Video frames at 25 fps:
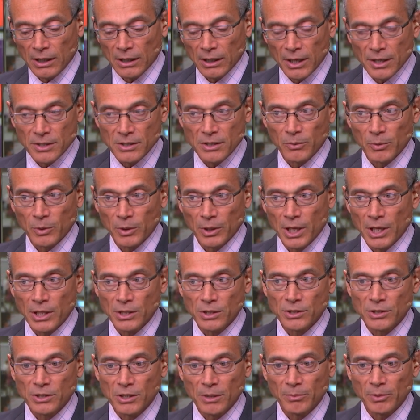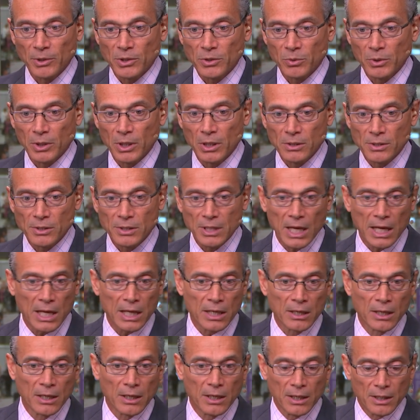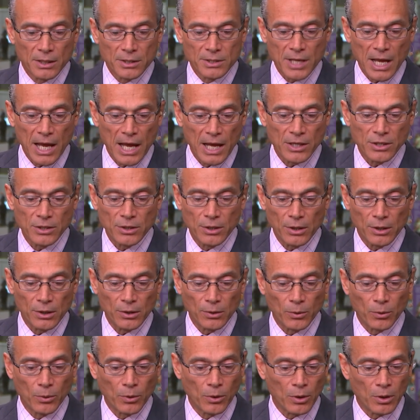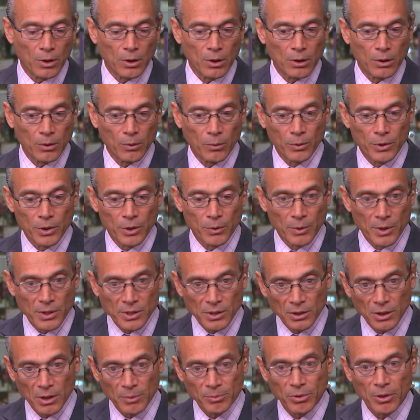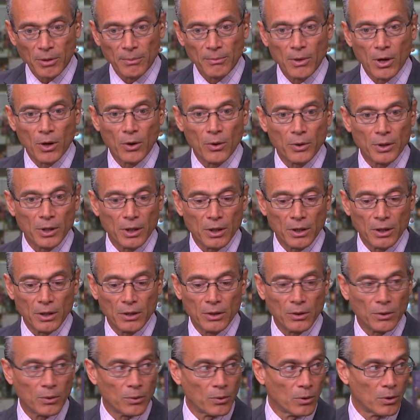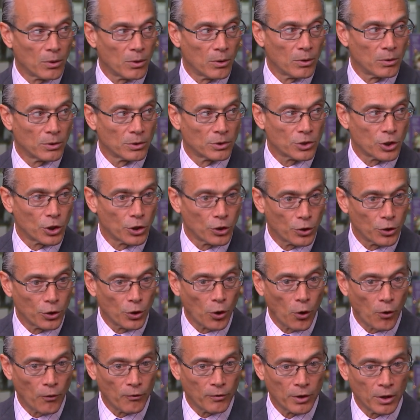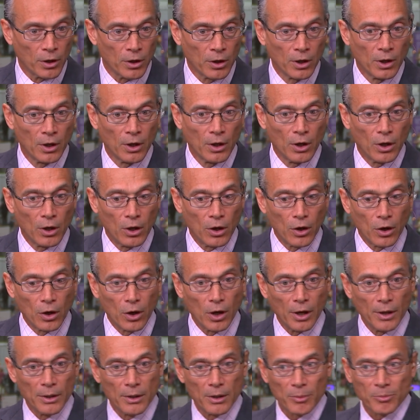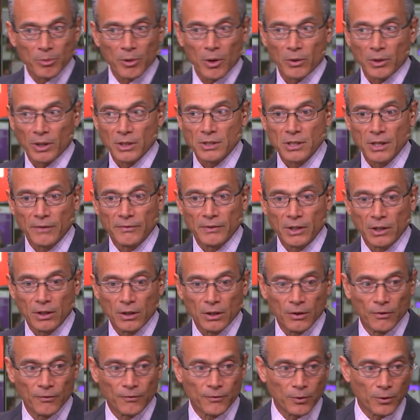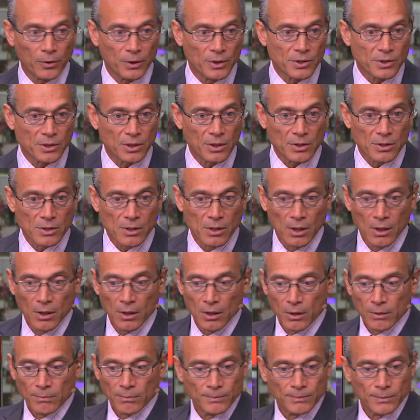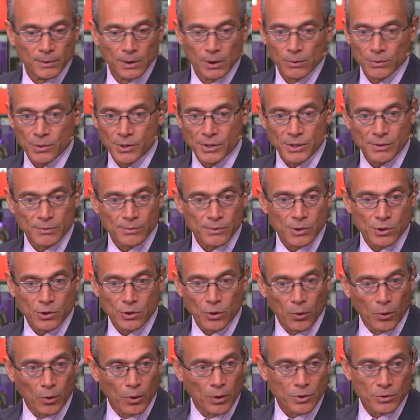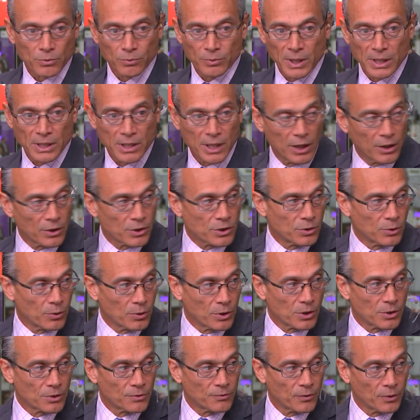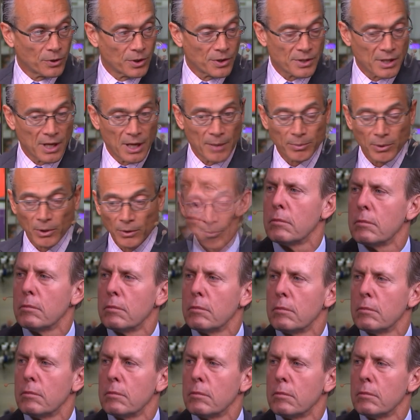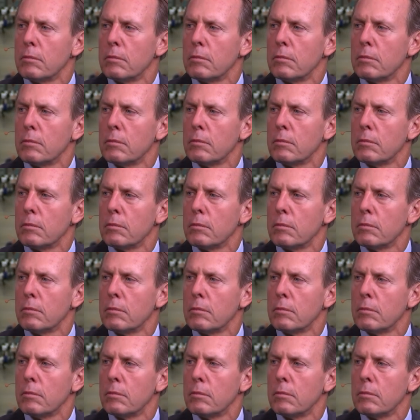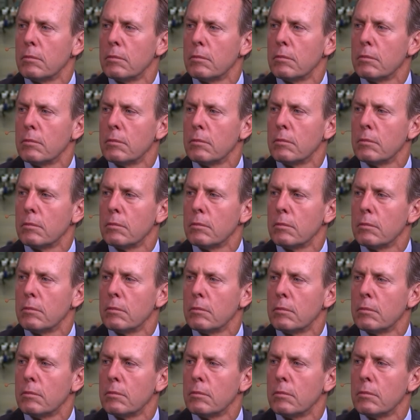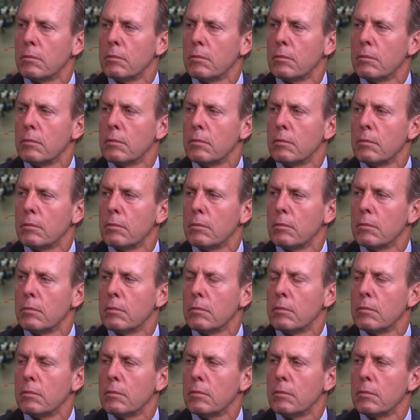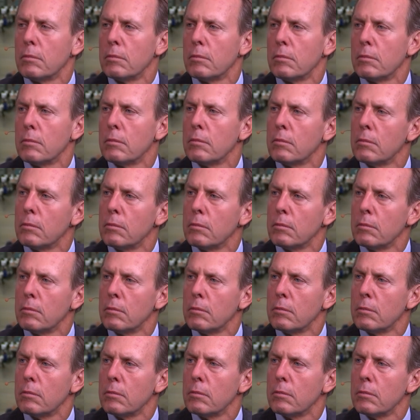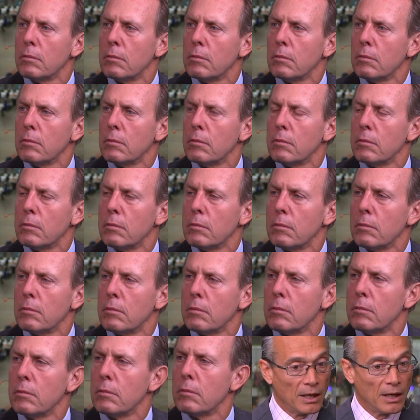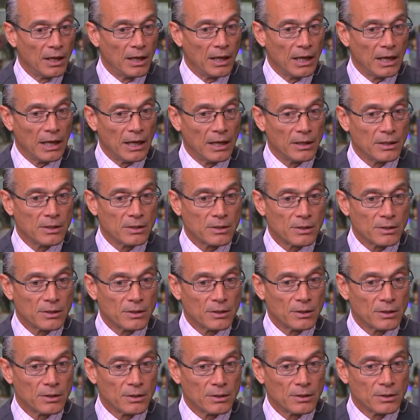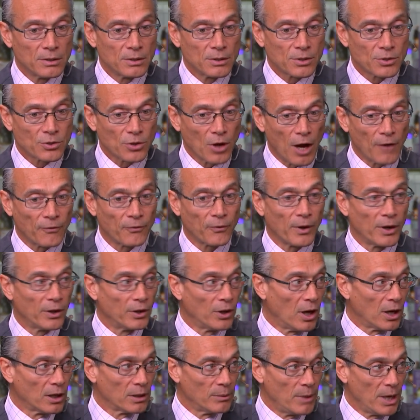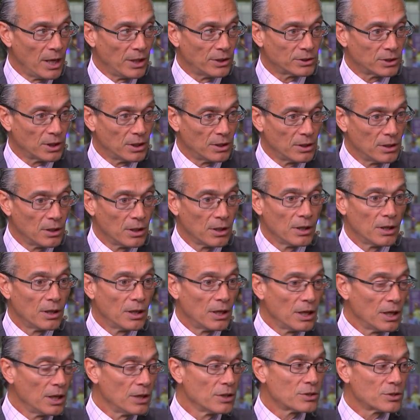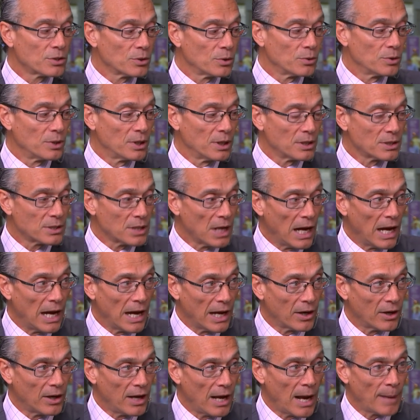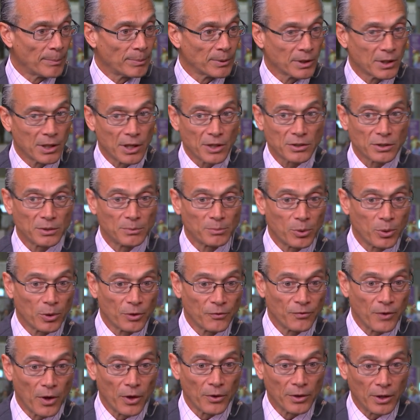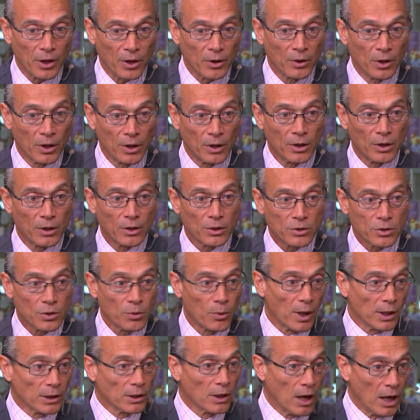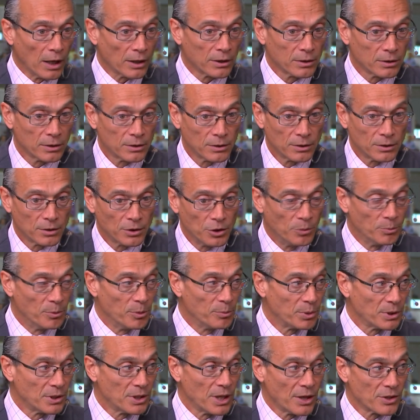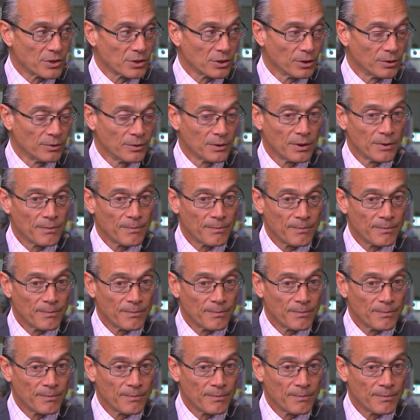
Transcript: analyze the relationship between, say, tenure or were you recently promoted or turnover on the productivity of, for instance, you know, stores, retail stores, for example. And so you're seeing, you know, uh, the infusion of AI and software and automation into the entire application portfolio to unlock human potential.